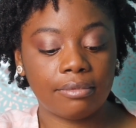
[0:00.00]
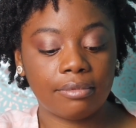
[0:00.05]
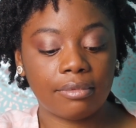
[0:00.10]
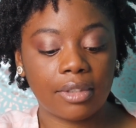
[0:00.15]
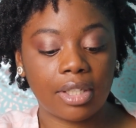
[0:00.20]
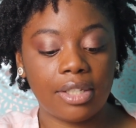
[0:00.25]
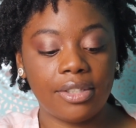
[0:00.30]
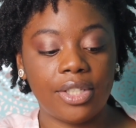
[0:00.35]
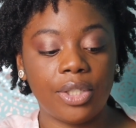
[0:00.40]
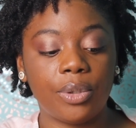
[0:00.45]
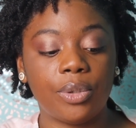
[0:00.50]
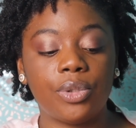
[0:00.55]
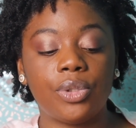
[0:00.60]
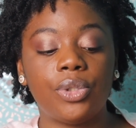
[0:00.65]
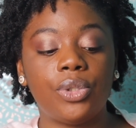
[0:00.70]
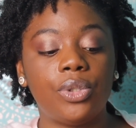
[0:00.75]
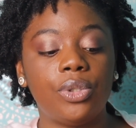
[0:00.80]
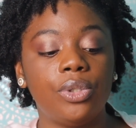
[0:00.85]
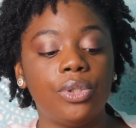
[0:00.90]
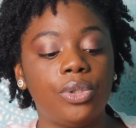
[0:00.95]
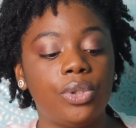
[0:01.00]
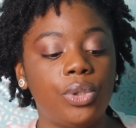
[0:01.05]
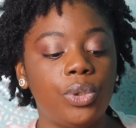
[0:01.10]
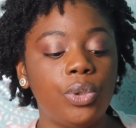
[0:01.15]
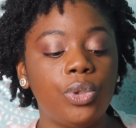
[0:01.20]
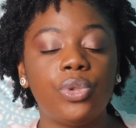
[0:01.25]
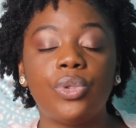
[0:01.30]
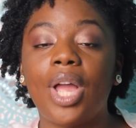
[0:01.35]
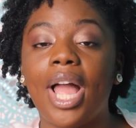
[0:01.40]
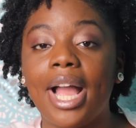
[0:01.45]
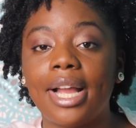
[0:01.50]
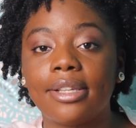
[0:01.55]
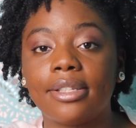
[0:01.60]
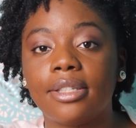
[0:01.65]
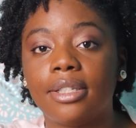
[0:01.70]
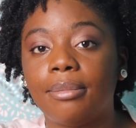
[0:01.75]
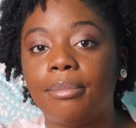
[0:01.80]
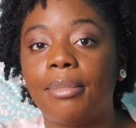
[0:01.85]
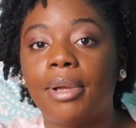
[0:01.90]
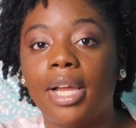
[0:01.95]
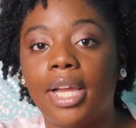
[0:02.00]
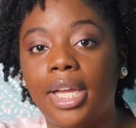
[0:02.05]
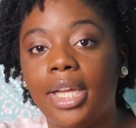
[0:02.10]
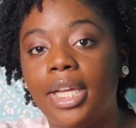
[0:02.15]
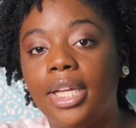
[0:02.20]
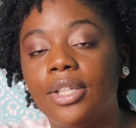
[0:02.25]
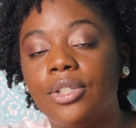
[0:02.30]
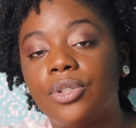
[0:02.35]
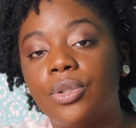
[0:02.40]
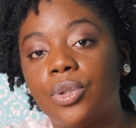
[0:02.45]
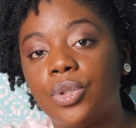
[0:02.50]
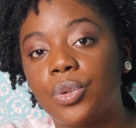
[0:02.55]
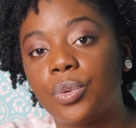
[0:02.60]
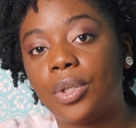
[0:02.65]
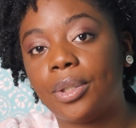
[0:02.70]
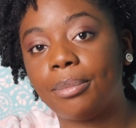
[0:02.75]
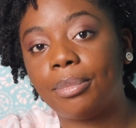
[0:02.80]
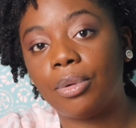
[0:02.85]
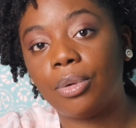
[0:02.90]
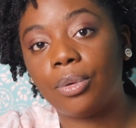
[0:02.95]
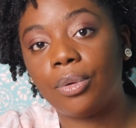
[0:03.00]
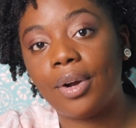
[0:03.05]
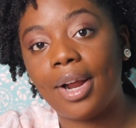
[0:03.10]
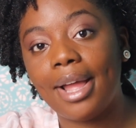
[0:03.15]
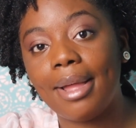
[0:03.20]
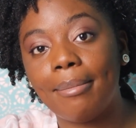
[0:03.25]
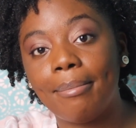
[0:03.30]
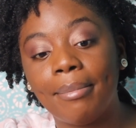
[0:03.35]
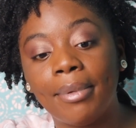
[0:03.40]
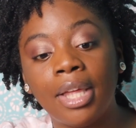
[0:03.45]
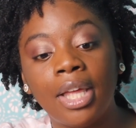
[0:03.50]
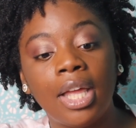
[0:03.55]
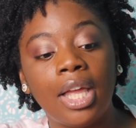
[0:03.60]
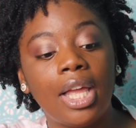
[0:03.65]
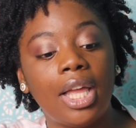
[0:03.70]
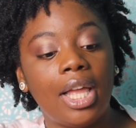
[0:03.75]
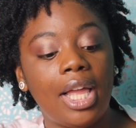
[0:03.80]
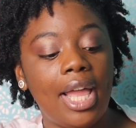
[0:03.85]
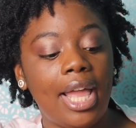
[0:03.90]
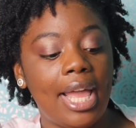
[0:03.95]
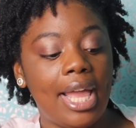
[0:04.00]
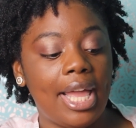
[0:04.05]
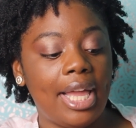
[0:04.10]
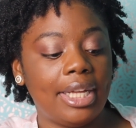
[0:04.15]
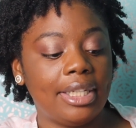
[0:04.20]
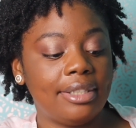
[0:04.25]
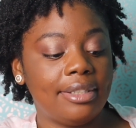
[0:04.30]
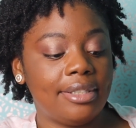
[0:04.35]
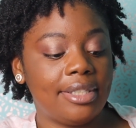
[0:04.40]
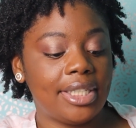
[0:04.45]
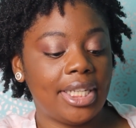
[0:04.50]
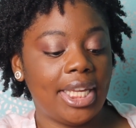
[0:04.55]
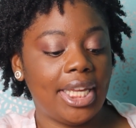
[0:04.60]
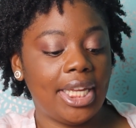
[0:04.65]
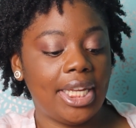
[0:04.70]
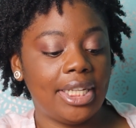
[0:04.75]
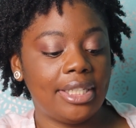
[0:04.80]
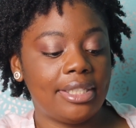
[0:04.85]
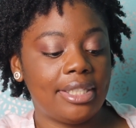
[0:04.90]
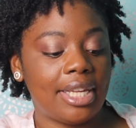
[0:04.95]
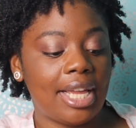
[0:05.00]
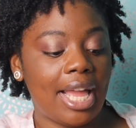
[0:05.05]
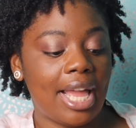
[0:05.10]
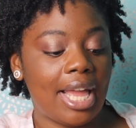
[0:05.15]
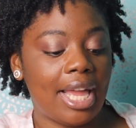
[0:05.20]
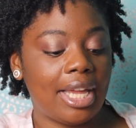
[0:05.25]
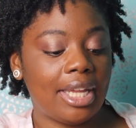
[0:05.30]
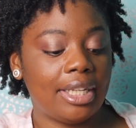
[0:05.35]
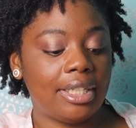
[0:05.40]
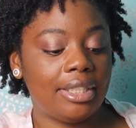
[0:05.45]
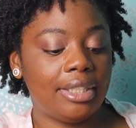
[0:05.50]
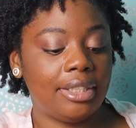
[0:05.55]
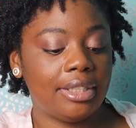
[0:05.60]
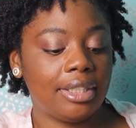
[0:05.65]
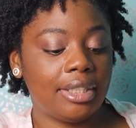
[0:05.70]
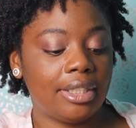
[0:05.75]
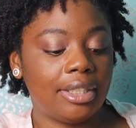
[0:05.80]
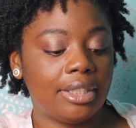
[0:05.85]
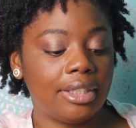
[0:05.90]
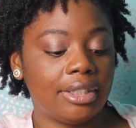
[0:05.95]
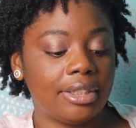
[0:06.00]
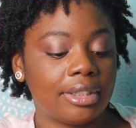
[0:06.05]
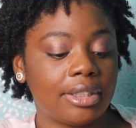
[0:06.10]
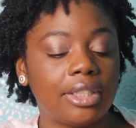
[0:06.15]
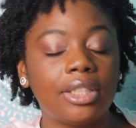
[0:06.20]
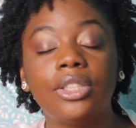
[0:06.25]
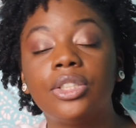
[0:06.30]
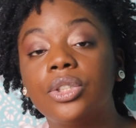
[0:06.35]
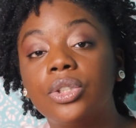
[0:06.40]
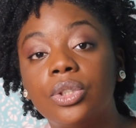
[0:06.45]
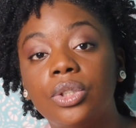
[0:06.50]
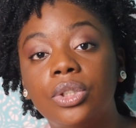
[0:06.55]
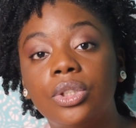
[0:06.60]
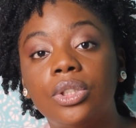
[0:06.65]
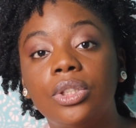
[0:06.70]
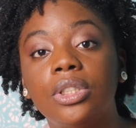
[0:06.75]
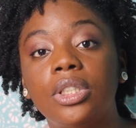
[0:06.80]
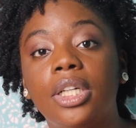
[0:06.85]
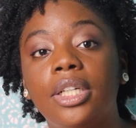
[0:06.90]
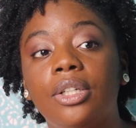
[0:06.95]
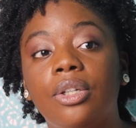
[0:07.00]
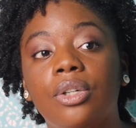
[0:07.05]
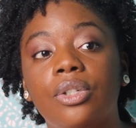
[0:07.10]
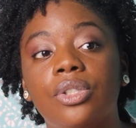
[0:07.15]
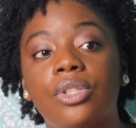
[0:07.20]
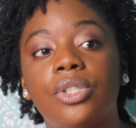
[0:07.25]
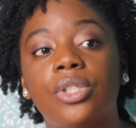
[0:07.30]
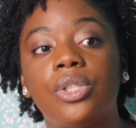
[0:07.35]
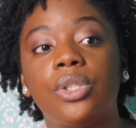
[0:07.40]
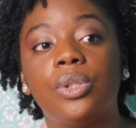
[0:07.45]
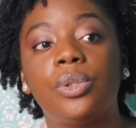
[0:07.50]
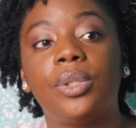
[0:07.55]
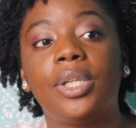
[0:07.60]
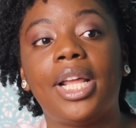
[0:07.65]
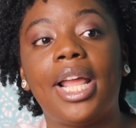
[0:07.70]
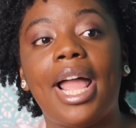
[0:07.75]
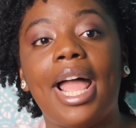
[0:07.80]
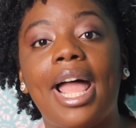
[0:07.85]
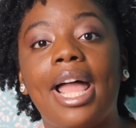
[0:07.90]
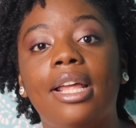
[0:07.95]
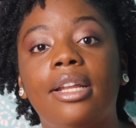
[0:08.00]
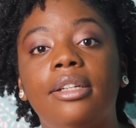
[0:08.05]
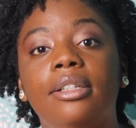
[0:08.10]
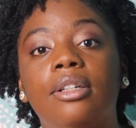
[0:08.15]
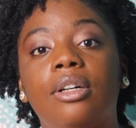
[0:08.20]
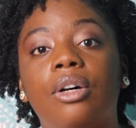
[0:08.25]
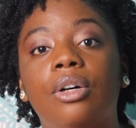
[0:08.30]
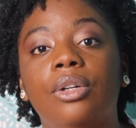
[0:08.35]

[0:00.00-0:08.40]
because there were 2 tracks in my social work program, and it had clinical, and also it had